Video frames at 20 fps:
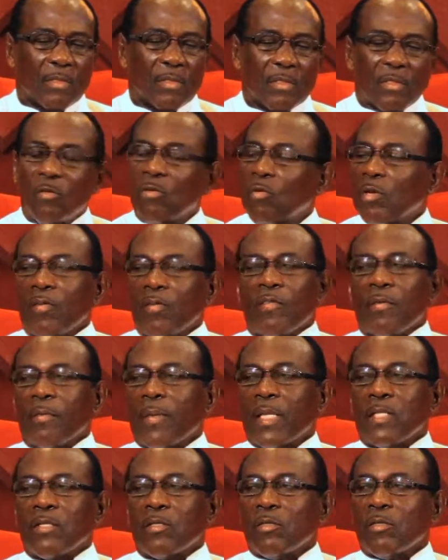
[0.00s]
don't give up
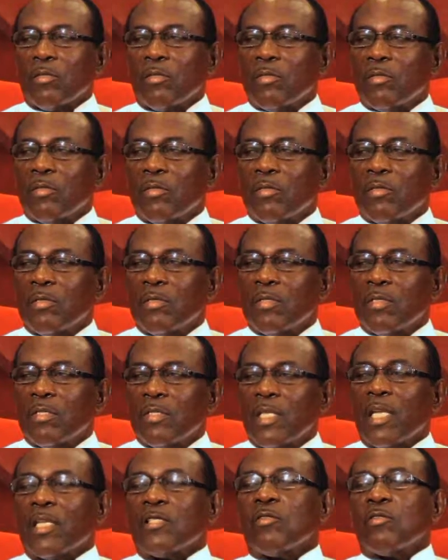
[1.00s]
that show.
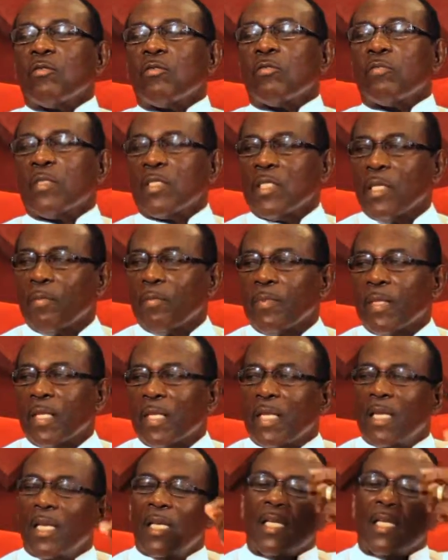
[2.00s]
That show will be something.
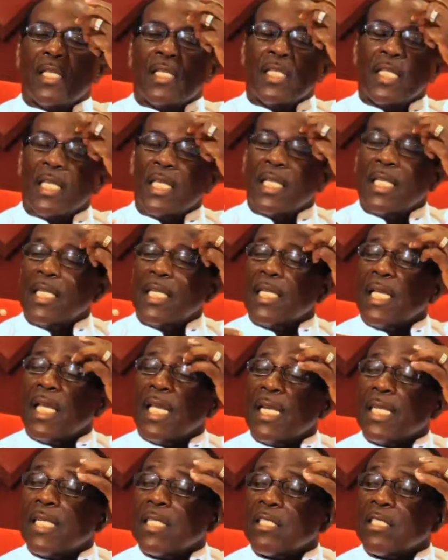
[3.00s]
Then
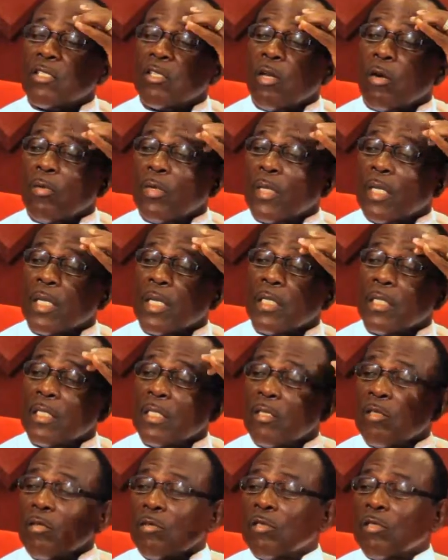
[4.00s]
Ellis Chaudian,
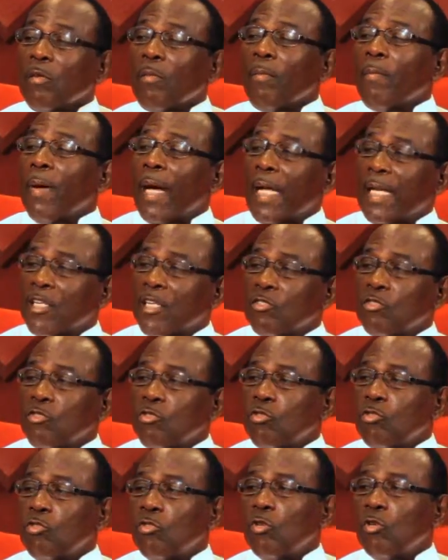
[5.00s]
he used yes. to
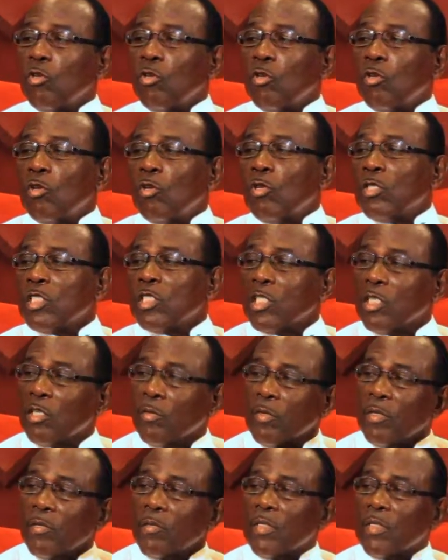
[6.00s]
manage show, in mm-hmm.